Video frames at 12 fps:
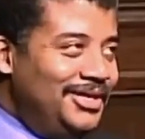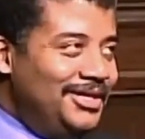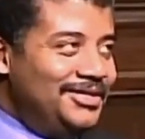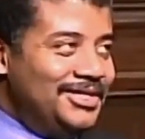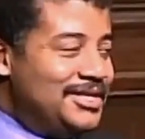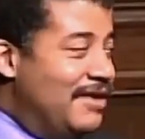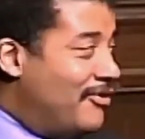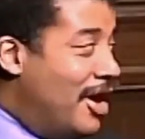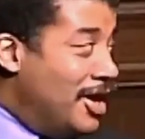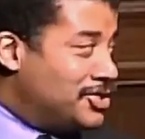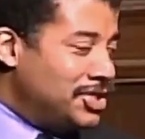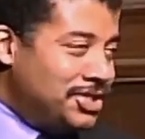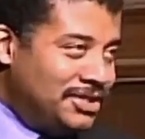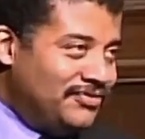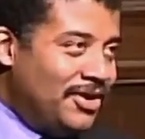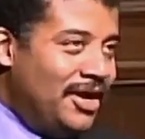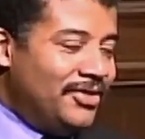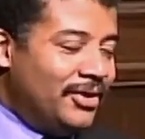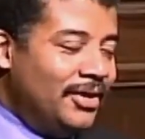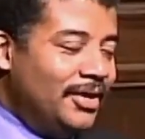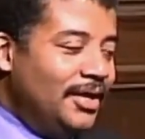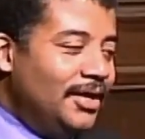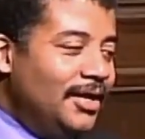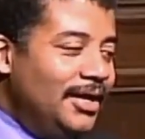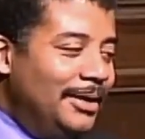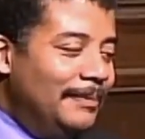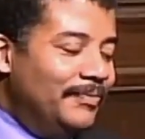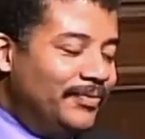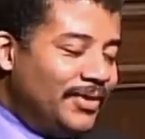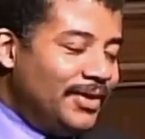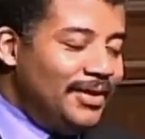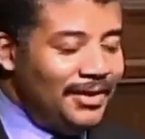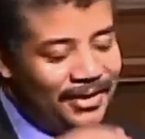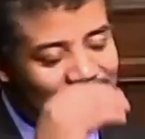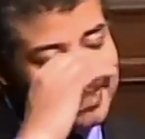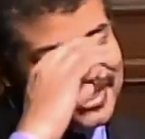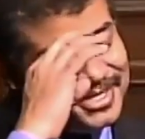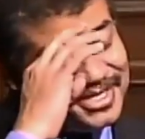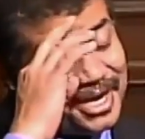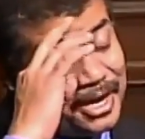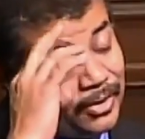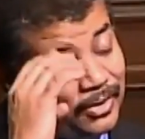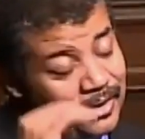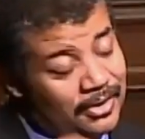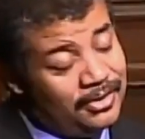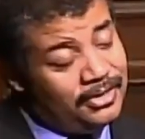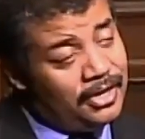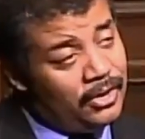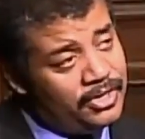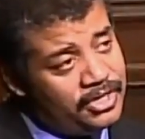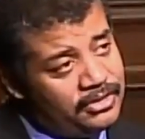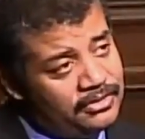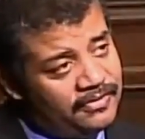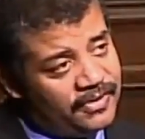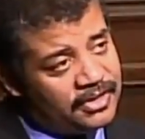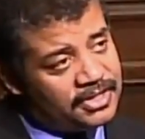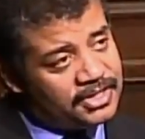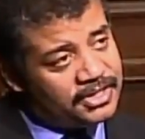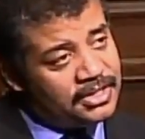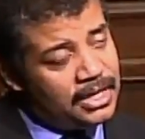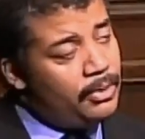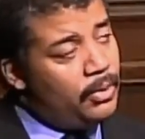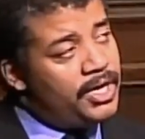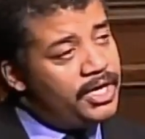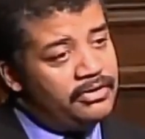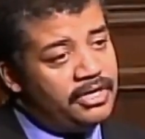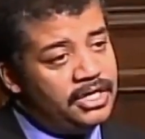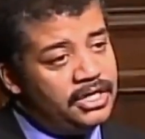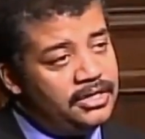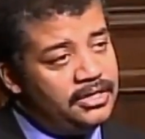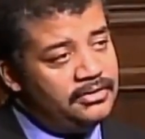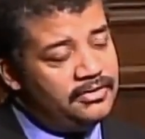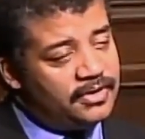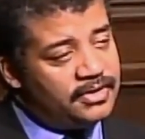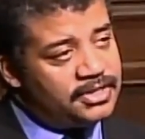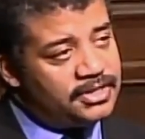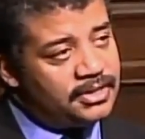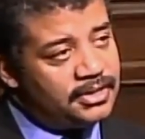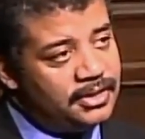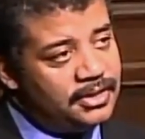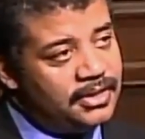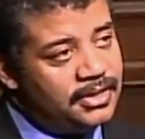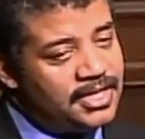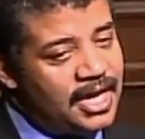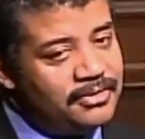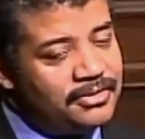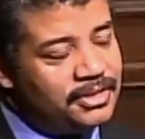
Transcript: That's not for oxygen, it's for other. Um, so you go into the universe, number one ingredient in the universe is hydrogen.